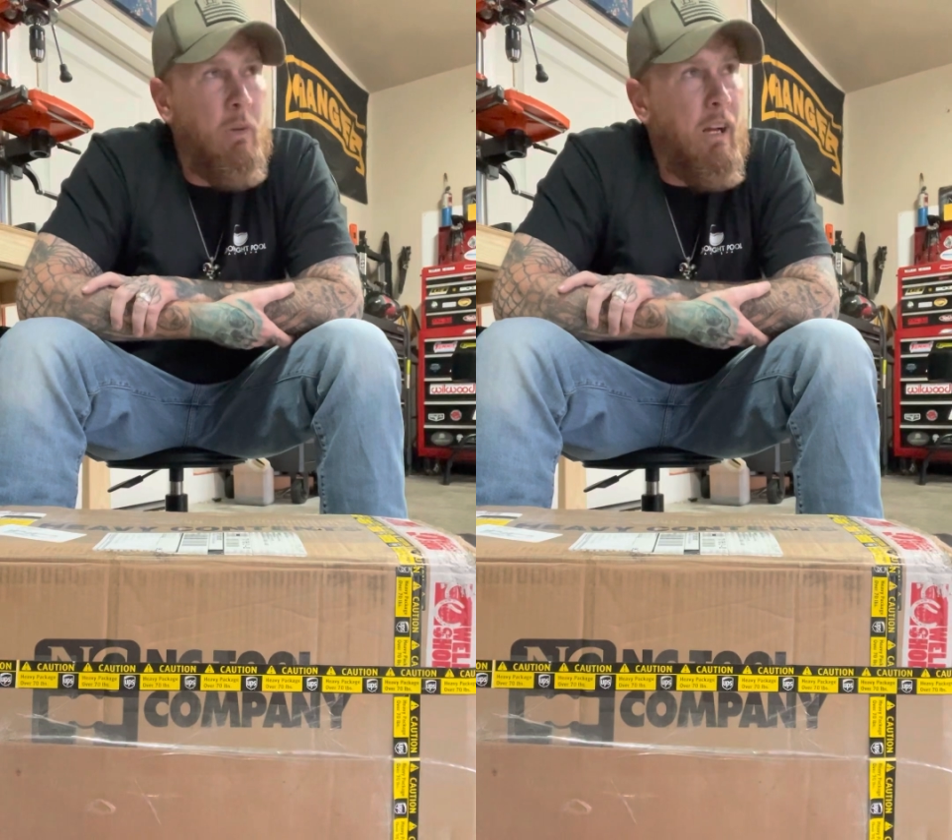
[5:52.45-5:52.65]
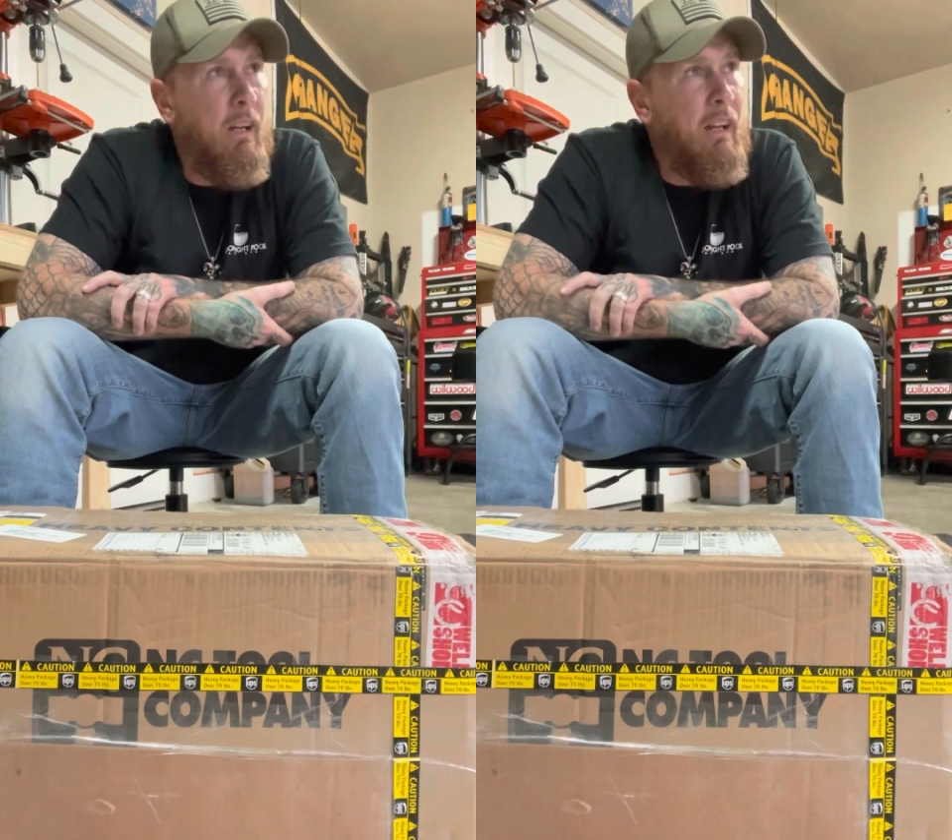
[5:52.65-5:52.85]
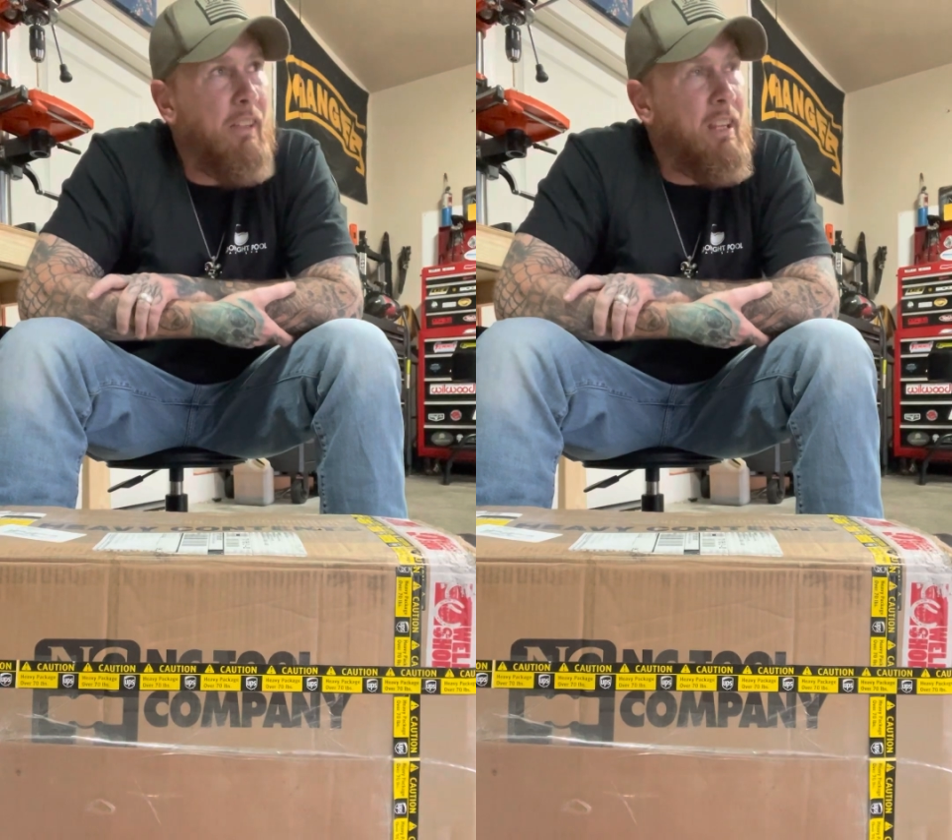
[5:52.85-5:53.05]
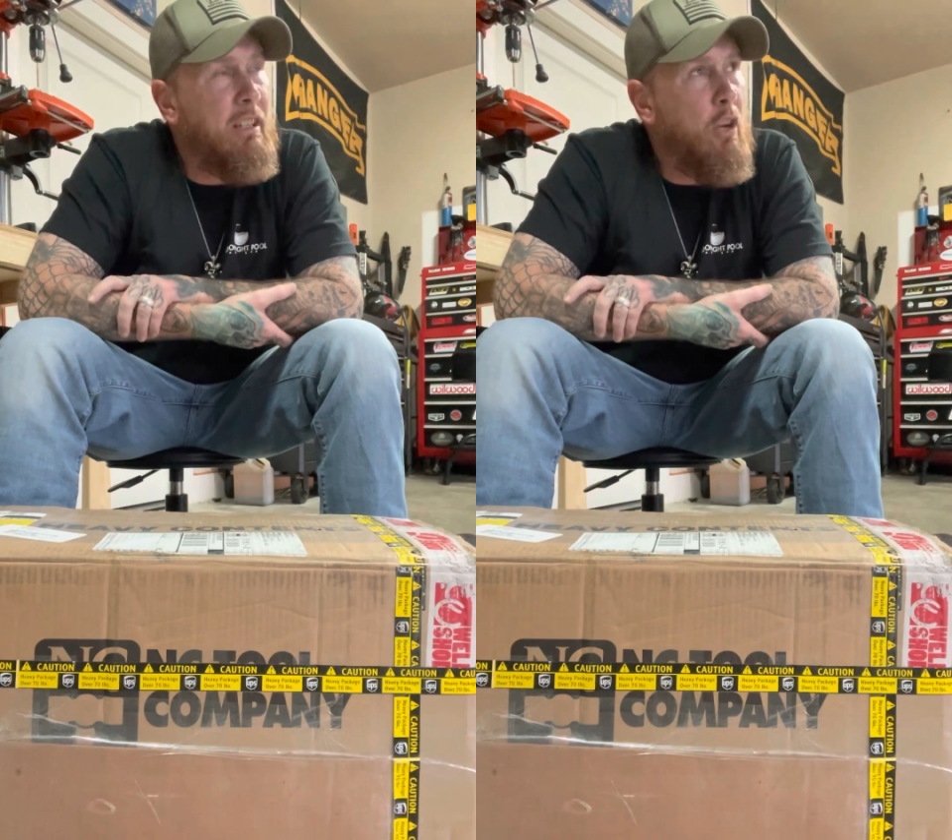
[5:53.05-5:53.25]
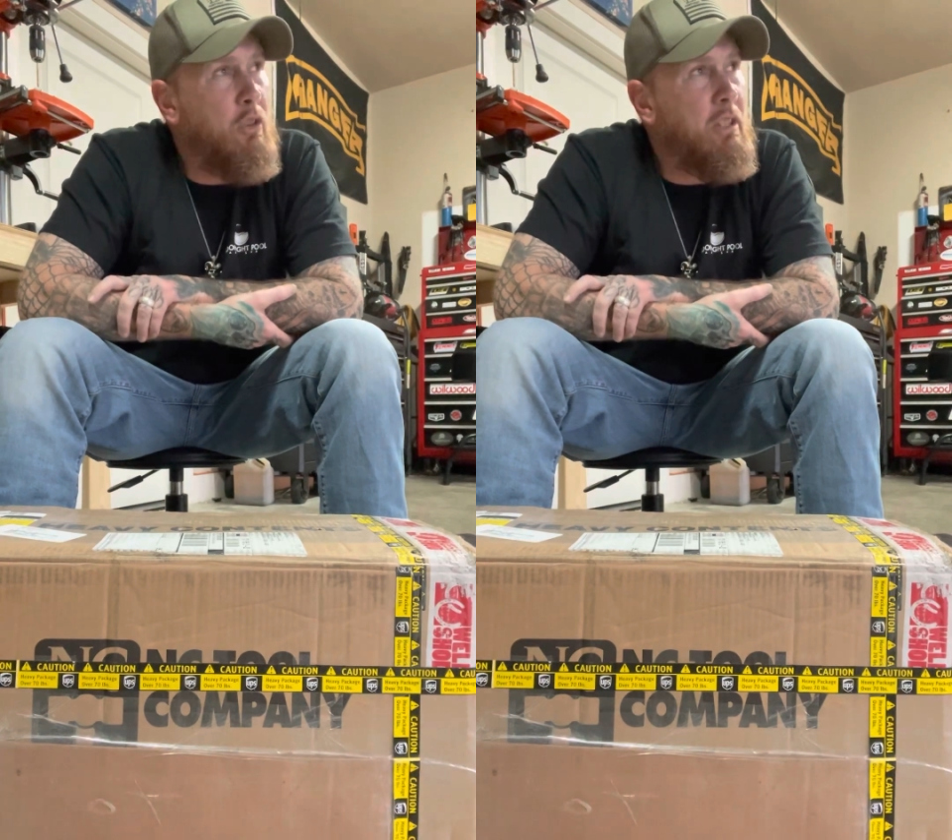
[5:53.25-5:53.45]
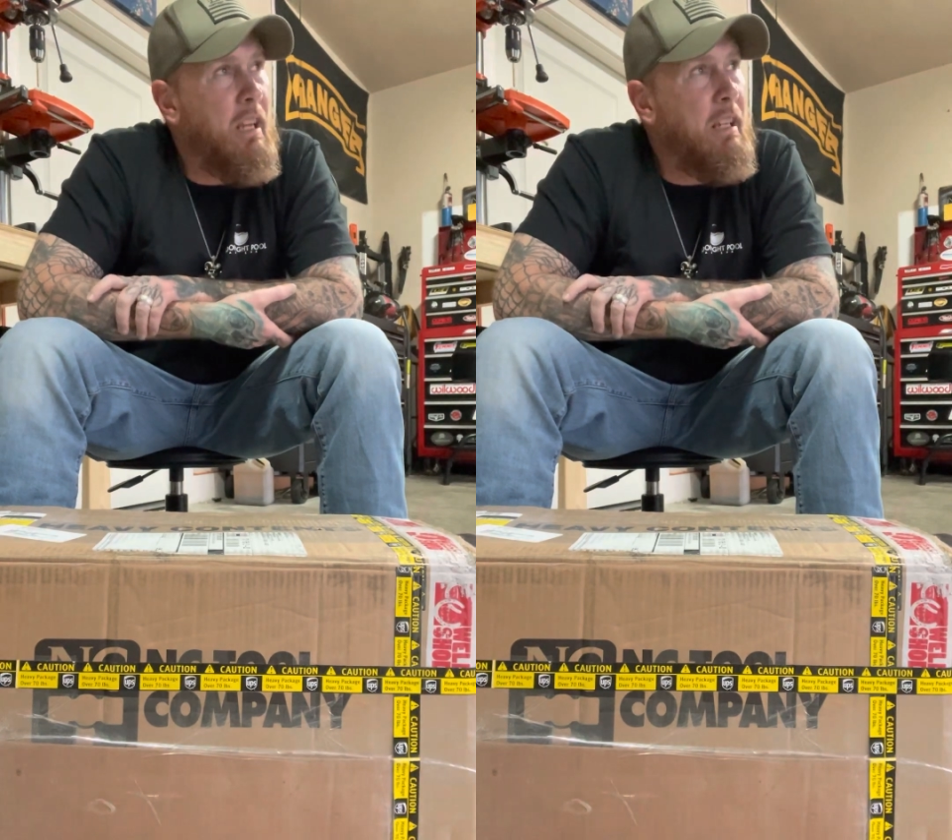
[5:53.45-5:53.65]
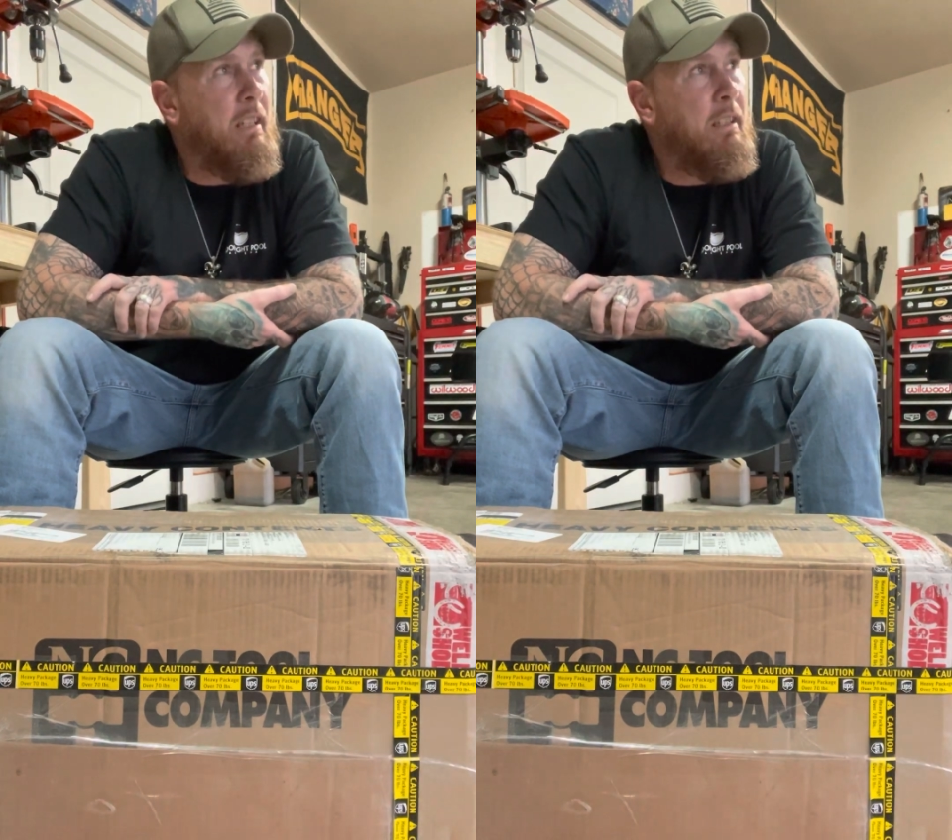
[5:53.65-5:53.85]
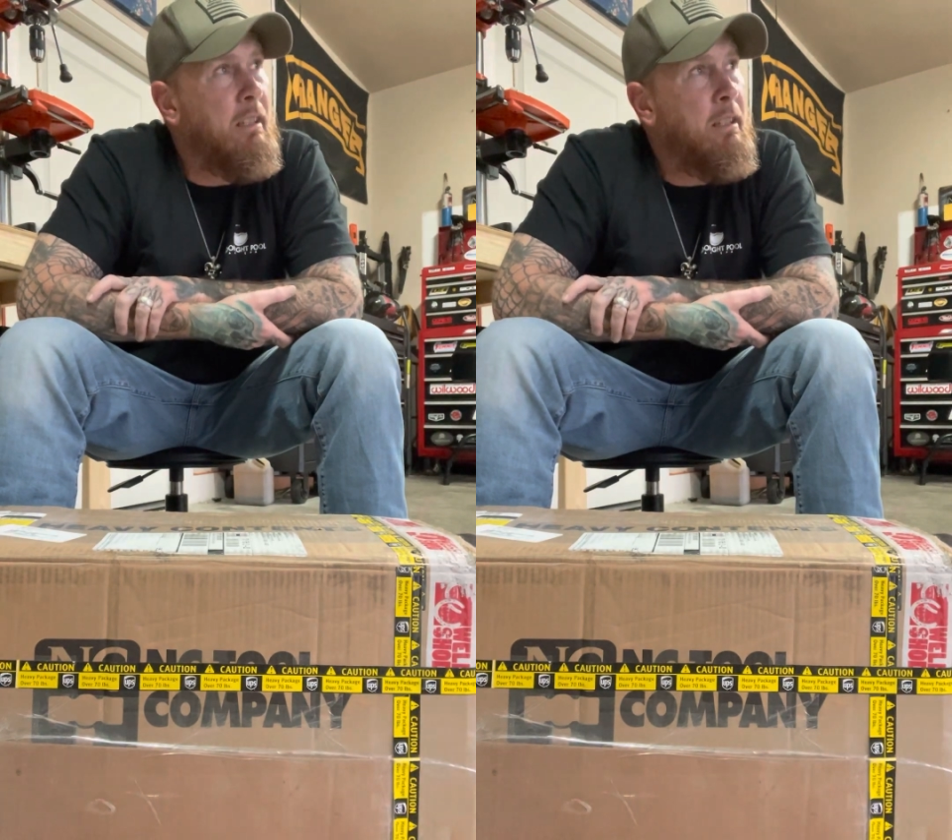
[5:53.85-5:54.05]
I think there's a